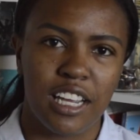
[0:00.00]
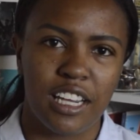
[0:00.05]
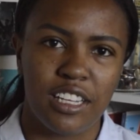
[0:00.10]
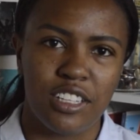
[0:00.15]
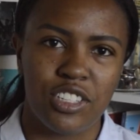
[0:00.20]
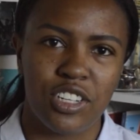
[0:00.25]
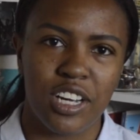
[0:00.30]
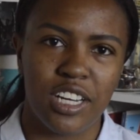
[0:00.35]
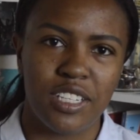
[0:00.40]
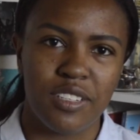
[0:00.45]

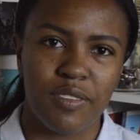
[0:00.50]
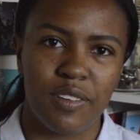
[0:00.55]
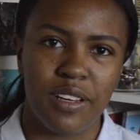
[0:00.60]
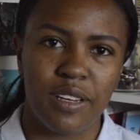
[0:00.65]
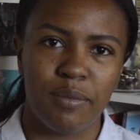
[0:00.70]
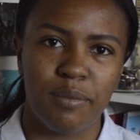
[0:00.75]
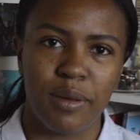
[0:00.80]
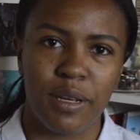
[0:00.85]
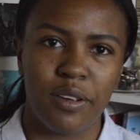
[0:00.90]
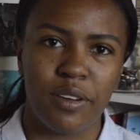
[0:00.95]
Trust
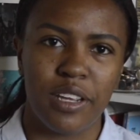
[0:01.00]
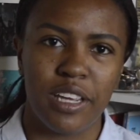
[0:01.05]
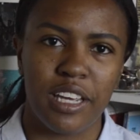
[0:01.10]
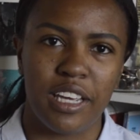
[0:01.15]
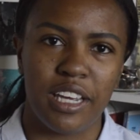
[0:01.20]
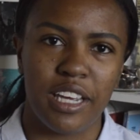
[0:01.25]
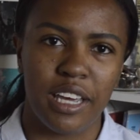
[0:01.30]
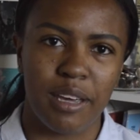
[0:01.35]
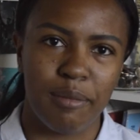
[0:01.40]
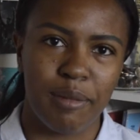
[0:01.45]
Fund
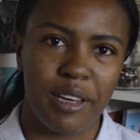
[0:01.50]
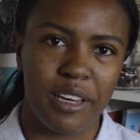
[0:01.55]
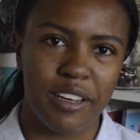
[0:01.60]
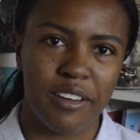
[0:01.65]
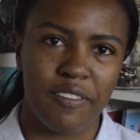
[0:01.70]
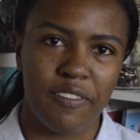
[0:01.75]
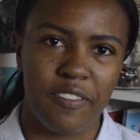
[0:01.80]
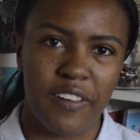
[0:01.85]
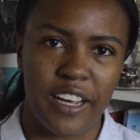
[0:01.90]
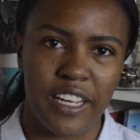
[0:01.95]
Beauty Gimme Good
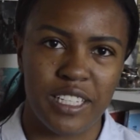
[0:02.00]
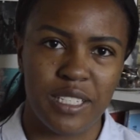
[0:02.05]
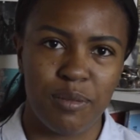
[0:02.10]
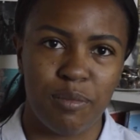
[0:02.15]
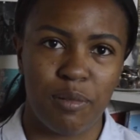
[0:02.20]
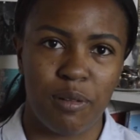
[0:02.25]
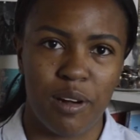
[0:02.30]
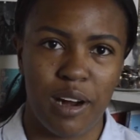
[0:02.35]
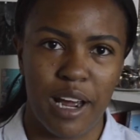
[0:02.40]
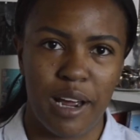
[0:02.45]
Face
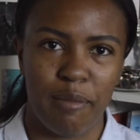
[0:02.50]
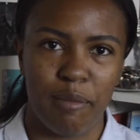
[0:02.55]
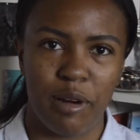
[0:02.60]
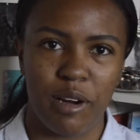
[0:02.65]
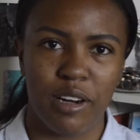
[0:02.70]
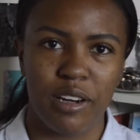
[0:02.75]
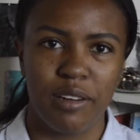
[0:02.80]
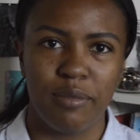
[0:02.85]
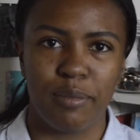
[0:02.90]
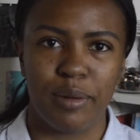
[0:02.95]

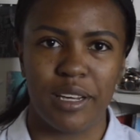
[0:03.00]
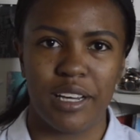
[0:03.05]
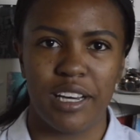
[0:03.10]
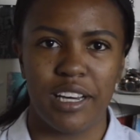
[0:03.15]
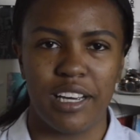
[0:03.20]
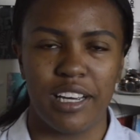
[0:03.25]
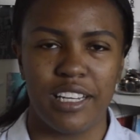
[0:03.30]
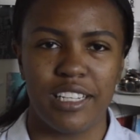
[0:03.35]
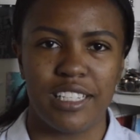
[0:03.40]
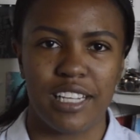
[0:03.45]
Primer,
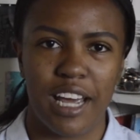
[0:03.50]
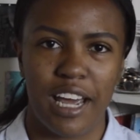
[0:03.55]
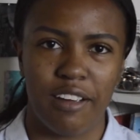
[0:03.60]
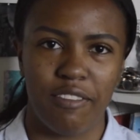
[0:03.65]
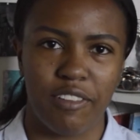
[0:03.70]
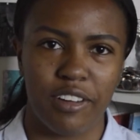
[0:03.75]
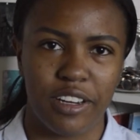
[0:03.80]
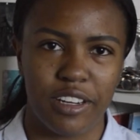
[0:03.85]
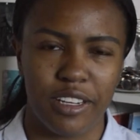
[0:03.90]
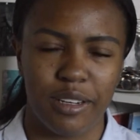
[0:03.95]
because
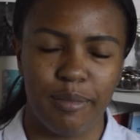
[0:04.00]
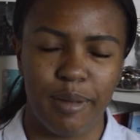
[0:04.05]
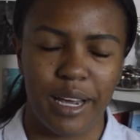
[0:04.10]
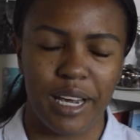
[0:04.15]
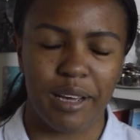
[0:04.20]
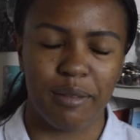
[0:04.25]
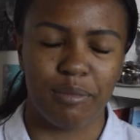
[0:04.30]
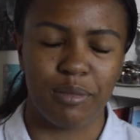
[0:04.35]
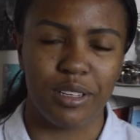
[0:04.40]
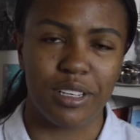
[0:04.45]
every good
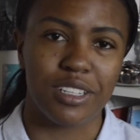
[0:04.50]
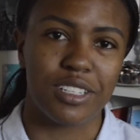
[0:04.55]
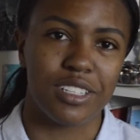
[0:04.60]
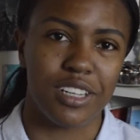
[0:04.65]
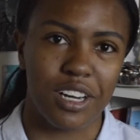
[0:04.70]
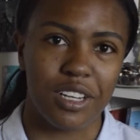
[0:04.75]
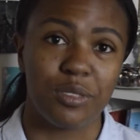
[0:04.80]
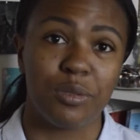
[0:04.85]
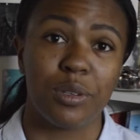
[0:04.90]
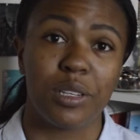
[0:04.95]
makeup look
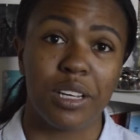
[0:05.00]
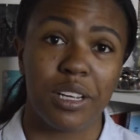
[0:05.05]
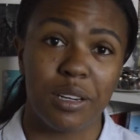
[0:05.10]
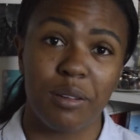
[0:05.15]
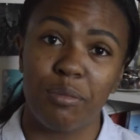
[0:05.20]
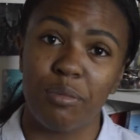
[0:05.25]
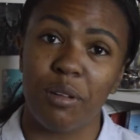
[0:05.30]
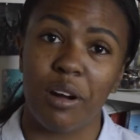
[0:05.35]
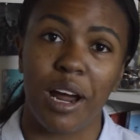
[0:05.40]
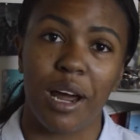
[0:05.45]
starts with a
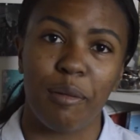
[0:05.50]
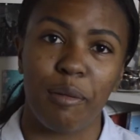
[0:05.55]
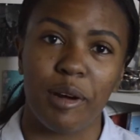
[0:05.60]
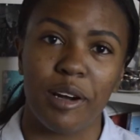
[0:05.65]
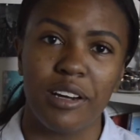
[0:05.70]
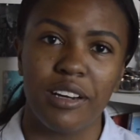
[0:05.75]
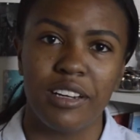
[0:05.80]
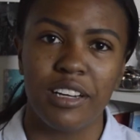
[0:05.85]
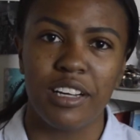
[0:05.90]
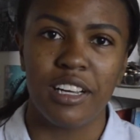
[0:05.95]
good
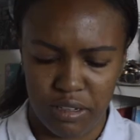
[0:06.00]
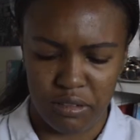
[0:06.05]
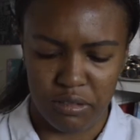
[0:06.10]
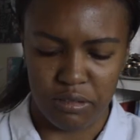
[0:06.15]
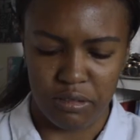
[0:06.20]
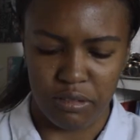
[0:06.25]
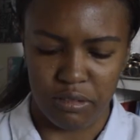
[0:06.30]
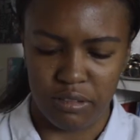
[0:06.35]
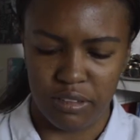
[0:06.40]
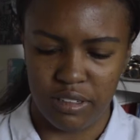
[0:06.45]
primer.
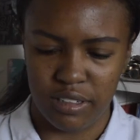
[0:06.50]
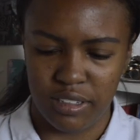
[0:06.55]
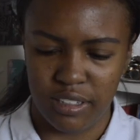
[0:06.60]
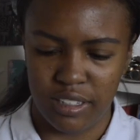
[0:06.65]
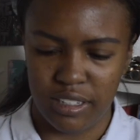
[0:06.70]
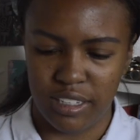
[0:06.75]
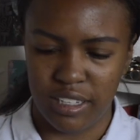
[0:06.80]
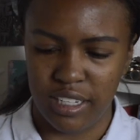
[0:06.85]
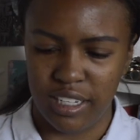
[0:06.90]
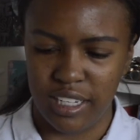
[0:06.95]
Ooh,
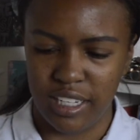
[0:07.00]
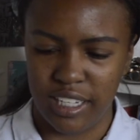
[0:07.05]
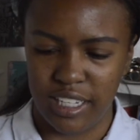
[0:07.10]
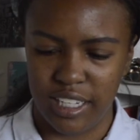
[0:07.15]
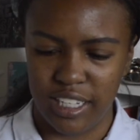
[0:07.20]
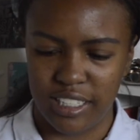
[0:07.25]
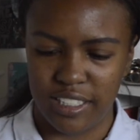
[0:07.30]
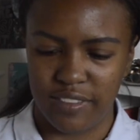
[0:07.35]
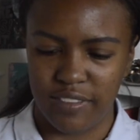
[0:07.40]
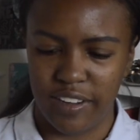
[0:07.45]

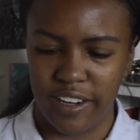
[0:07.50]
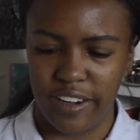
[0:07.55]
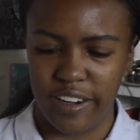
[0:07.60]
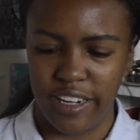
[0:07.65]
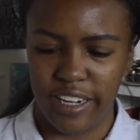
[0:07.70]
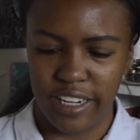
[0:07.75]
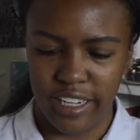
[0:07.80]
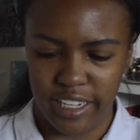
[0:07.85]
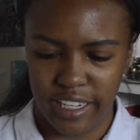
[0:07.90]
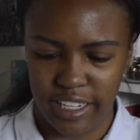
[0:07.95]
it's
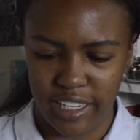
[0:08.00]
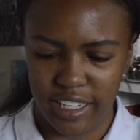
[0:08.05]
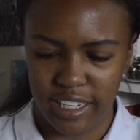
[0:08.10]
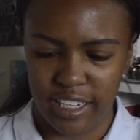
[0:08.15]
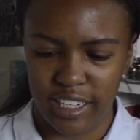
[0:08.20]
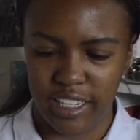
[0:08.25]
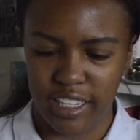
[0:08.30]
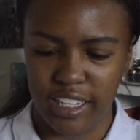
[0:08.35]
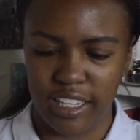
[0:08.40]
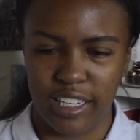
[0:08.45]
very
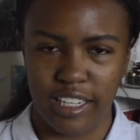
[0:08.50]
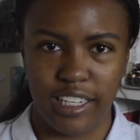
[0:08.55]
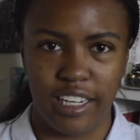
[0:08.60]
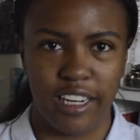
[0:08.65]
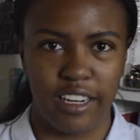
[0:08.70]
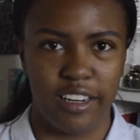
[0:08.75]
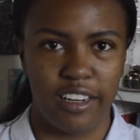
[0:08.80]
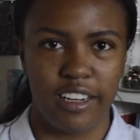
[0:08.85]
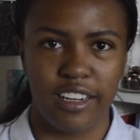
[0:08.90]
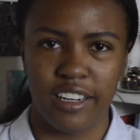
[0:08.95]

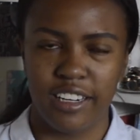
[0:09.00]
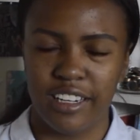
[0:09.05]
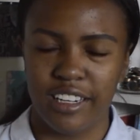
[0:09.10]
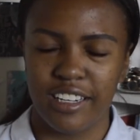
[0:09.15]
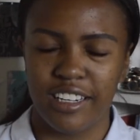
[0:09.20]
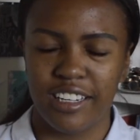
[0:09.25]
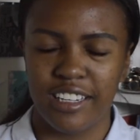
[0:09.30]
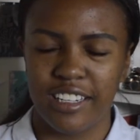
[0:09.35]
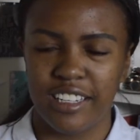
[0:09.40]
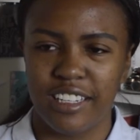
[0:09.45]
clear.
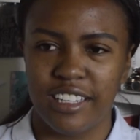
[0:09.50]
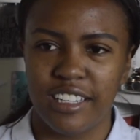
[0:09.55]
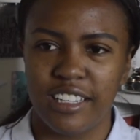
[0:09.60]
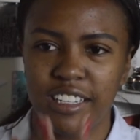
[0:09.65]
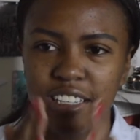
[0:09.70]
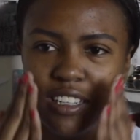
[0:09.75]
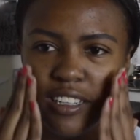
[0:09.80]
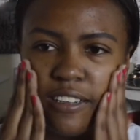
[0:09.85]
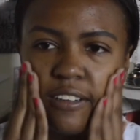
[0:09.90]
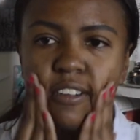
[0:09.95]

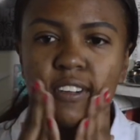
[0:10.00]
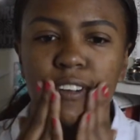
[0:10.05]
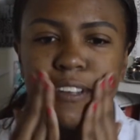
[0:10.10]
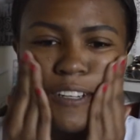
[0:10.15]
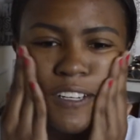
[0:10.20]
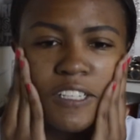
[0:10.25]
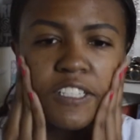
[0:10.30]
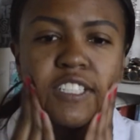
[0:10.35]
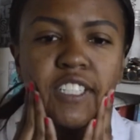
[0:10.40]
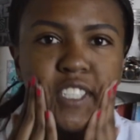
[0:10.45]
I'm
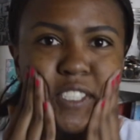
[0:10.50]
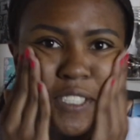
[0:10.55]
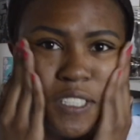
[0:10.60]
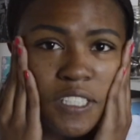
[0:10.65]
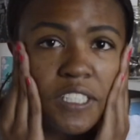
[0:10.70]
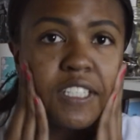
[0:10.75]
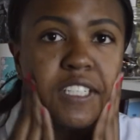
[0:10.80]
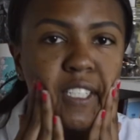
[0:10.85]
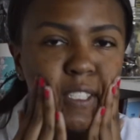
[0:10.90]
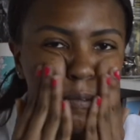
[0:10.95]
gonna just
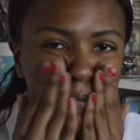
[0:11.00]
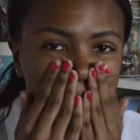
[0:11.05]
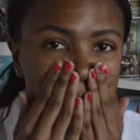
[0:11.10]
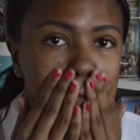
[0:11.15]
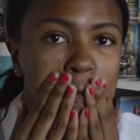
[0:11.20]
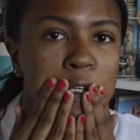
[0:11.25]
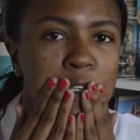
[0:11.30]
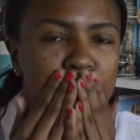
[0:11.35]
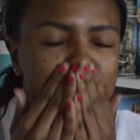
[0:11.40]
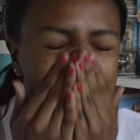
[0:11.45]
flip